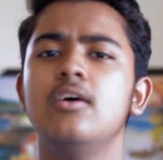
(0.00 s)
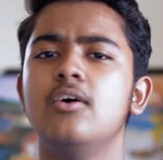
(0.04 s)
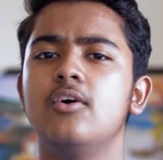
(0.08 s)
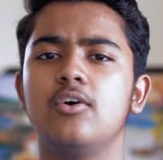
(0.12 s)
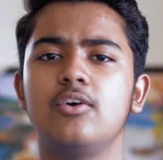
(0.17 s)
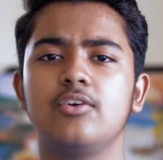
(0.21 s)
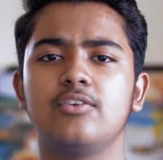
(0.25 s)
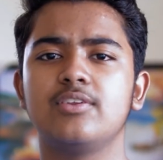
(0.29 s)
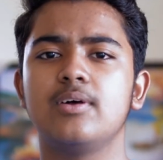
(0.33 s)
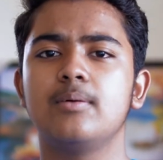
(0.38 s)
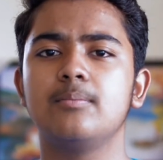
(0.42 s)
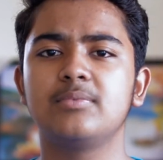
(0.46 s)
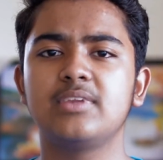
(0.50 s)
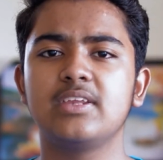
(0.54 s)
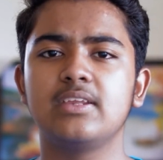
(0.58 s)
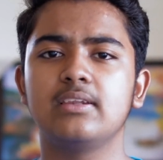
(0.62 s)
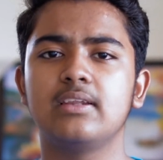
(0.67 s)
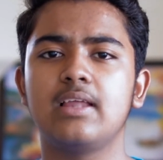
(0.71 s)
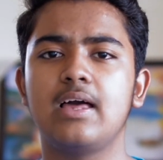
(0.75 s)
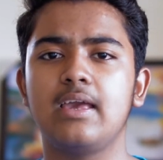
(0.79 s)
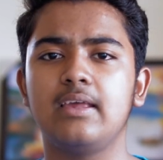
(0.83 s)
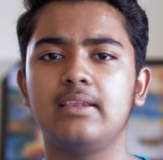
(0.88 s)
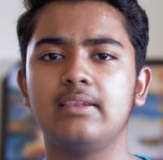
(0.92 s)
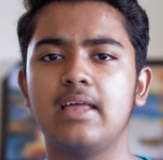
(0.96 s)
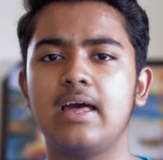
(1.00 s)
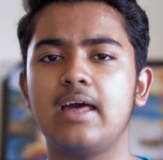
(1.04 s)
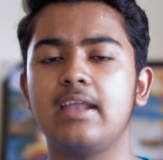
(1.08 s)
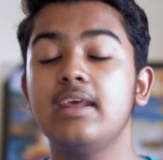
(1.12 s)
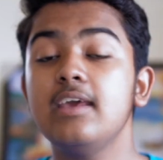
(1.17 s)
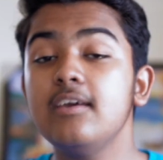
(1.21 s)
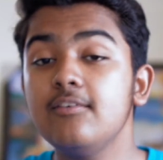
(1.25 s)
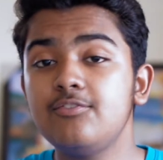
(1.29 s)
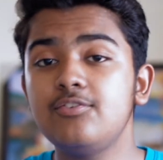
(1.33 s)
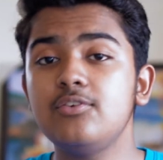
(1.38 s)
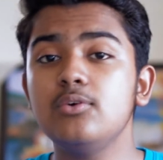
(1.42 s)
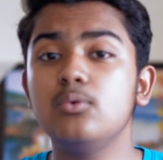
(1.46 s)
or something like that
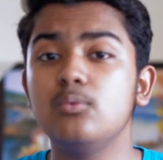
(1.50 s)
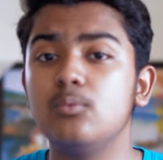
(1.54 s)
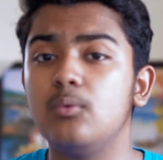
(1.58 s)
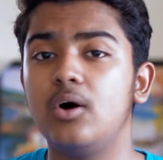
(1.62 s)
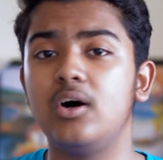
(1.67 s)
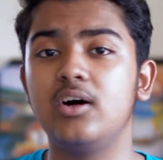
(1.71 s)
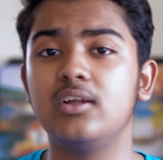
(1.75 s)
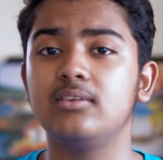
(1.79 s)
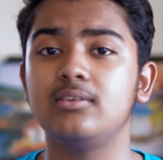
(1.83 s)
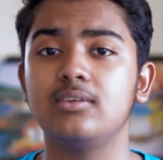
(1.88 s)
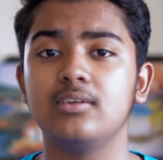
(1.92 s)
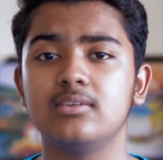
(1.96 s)
if you want.